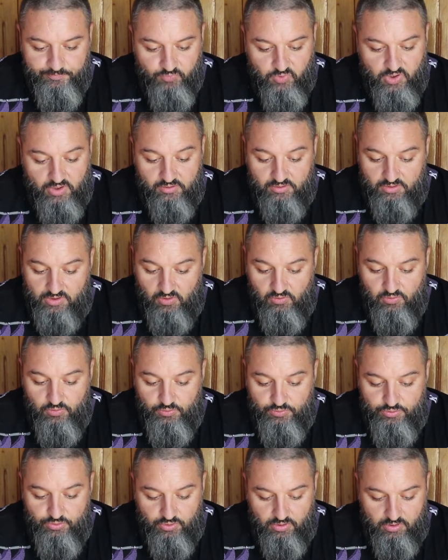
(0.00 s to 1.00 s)
and
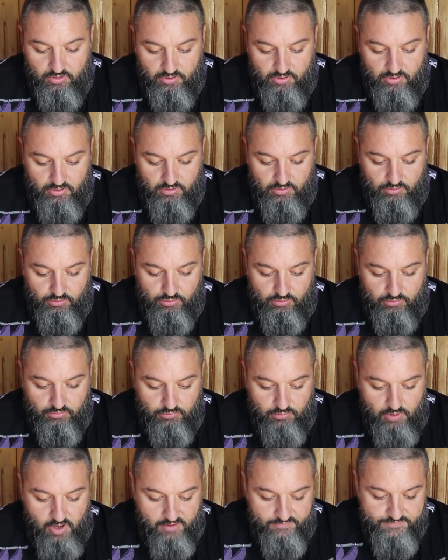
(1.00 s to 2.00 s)
download your
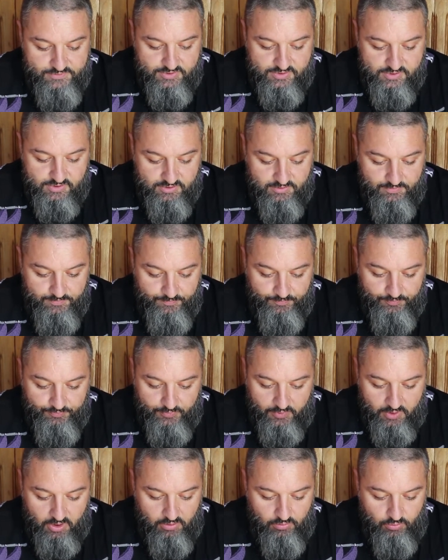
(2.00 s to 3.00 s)
graphs.
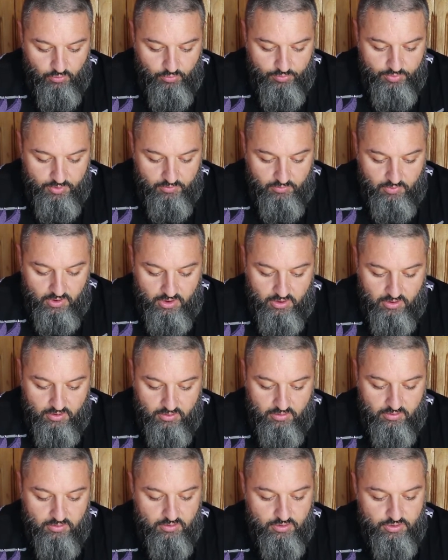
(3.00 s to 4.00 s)
I'll open my
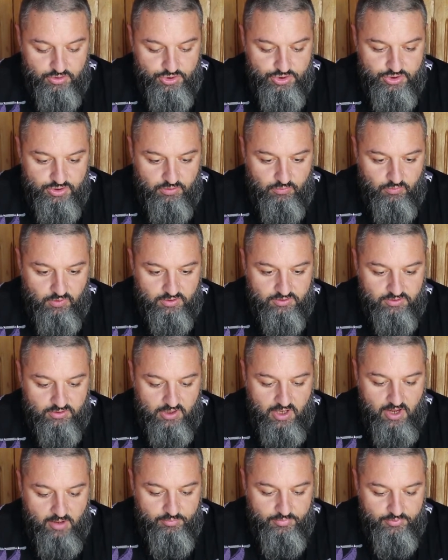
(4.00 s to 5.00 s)

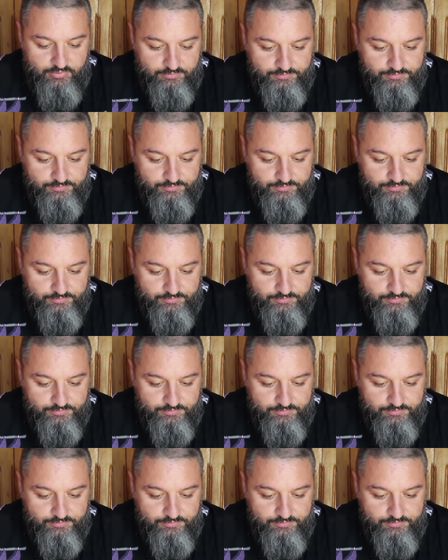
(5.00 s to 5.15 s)
Shearwater app.